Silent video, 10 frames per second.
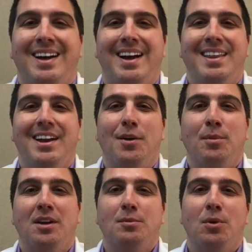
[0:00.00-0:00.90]
Hi there,
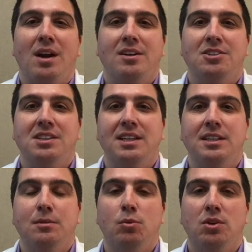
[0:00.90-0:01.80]
I'm Dr. Brian
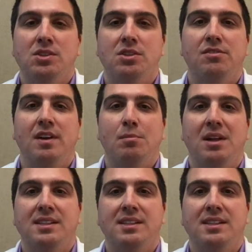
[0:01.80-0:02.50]
Arslanian, a board-certified